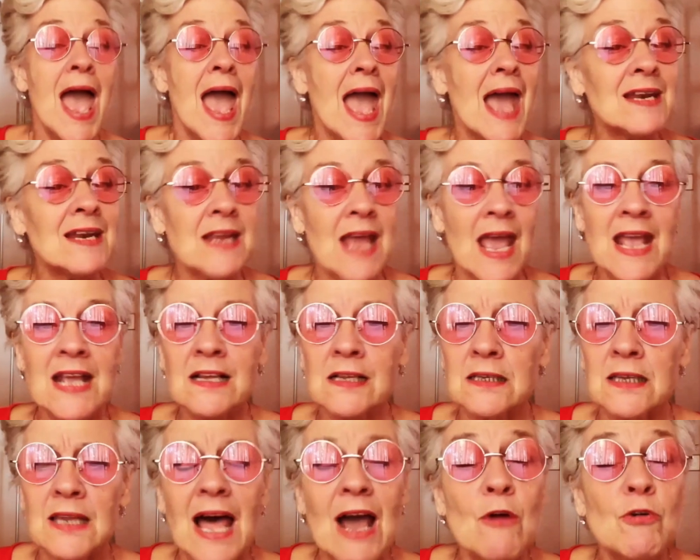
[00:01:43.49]
and a
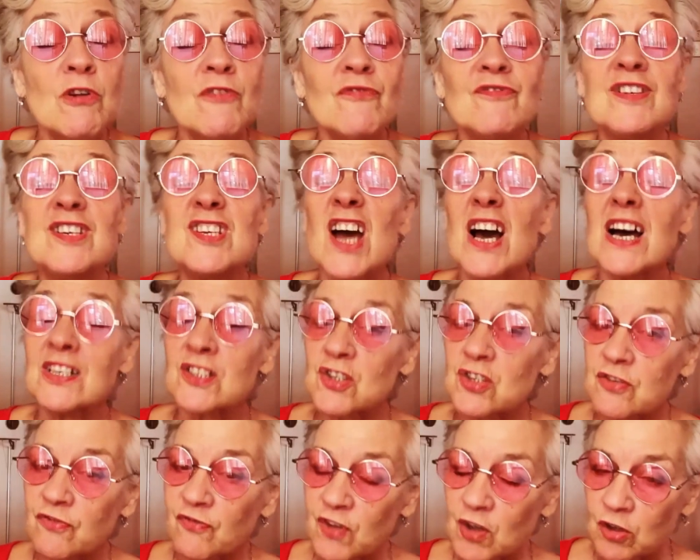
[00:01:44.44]
cloud of
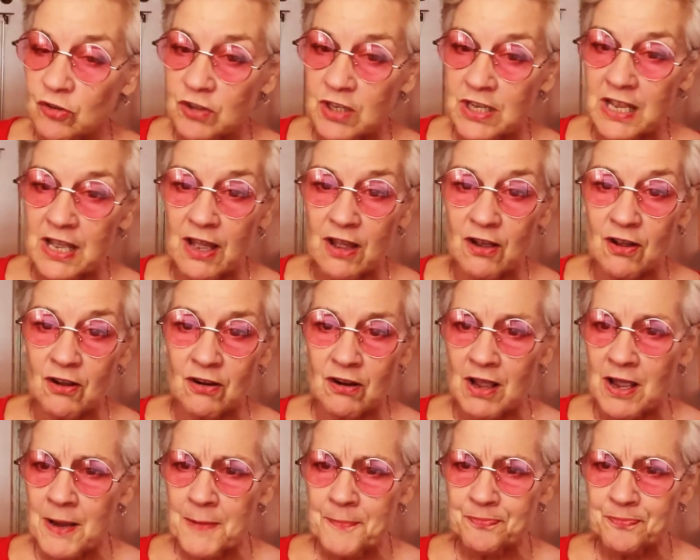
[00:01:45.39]
dust filled the air.